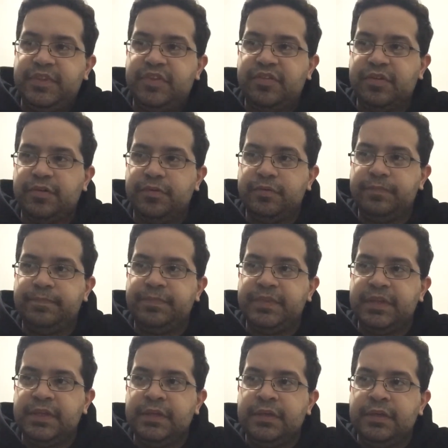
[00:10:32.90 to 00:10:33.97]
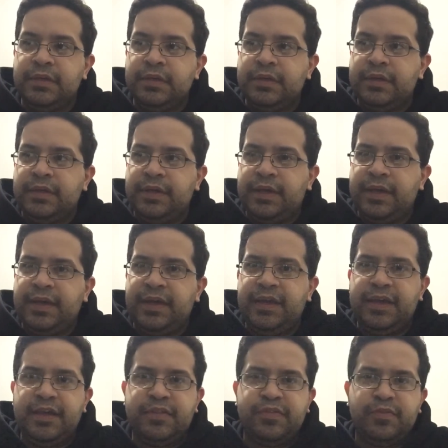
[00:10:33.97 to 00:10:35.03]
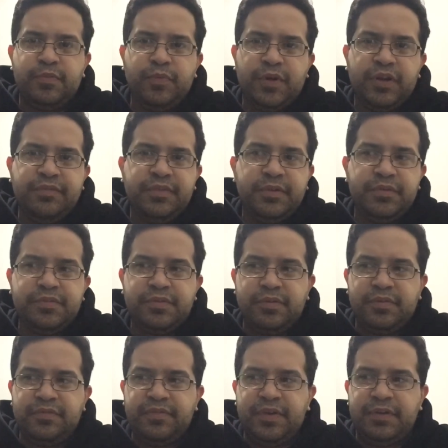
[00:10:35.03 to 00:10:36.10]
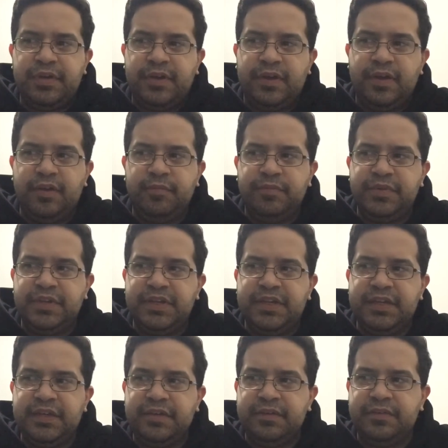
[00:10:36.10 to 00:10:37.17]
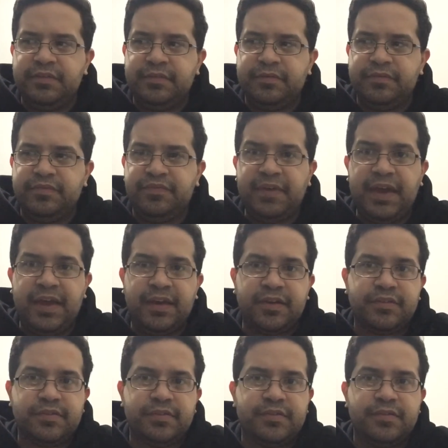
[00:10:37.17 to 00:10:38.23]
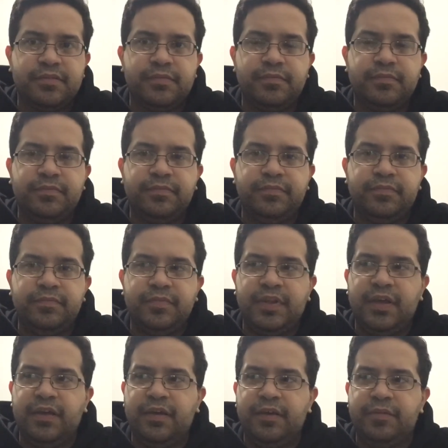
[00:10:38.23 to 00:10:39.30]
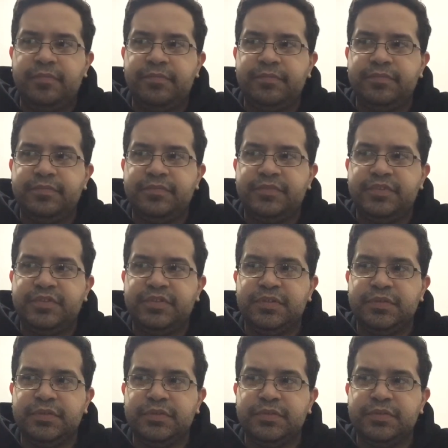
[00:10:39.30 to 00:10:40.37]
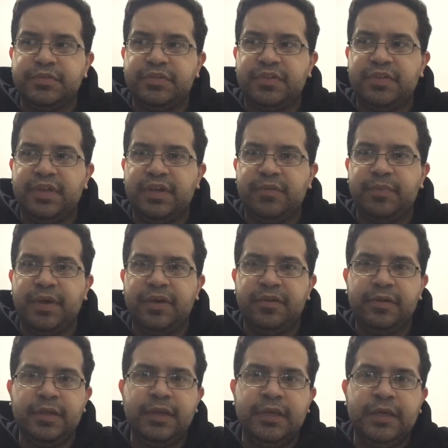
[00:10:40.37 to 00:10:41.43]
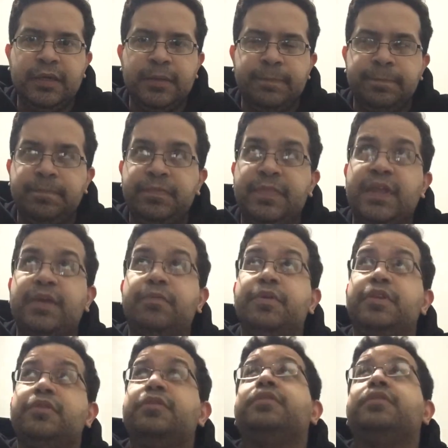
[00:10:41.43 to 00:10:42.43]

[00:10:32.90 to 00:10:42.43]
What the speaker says: So, it's one of those sort of very humbling facts to think about. Like when you